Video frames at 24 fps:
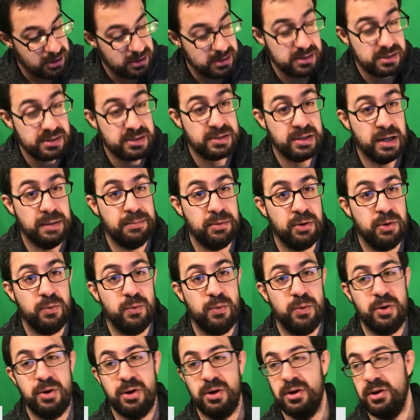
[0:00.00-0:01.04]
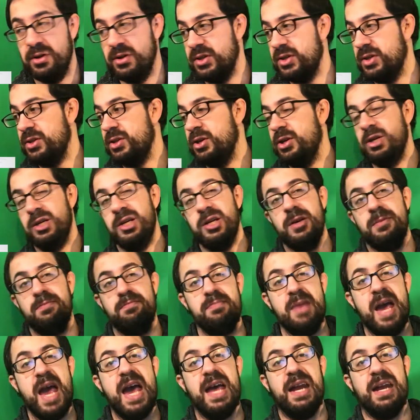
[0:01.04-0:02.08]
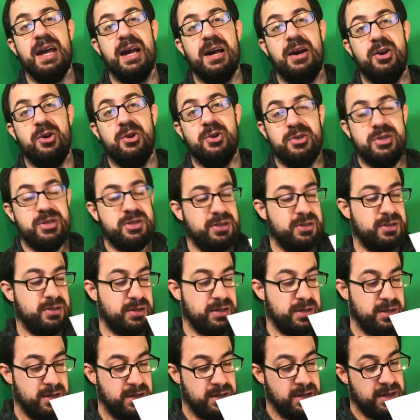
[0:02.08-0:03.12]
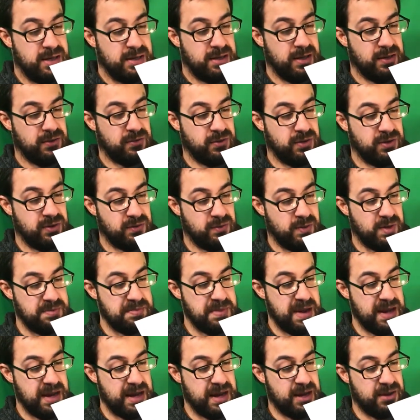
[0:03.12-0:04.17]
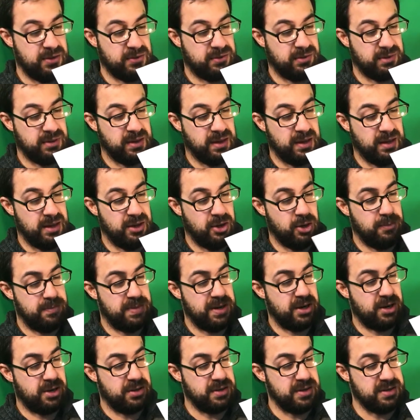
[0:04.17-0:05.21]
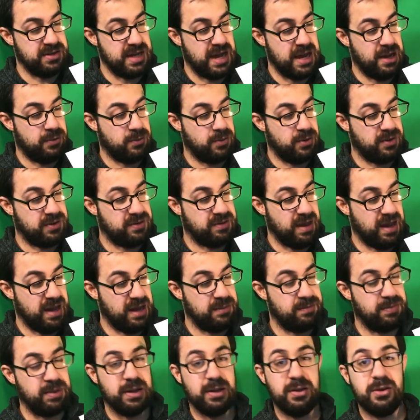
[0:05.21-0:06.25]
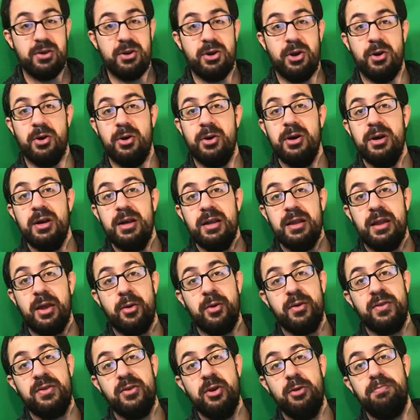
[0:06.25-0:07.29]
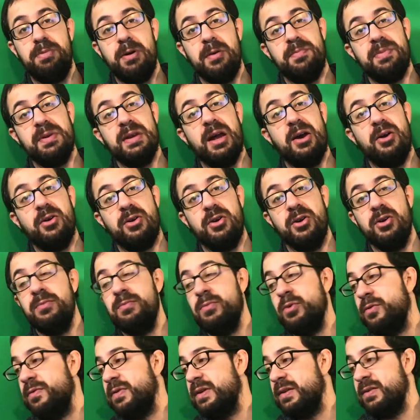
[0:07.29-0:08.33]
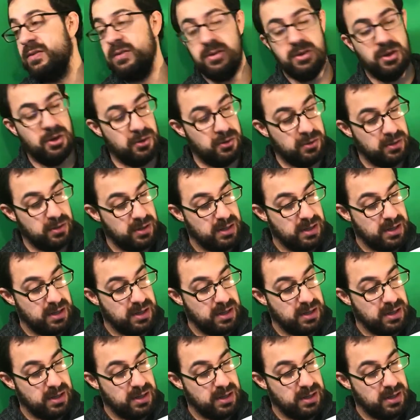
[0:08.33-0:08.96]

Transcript: Summer Wars, Madhouse. This was when Madhouse was a little bit on the downward side, but you know, they were still pumping out good movies, you know?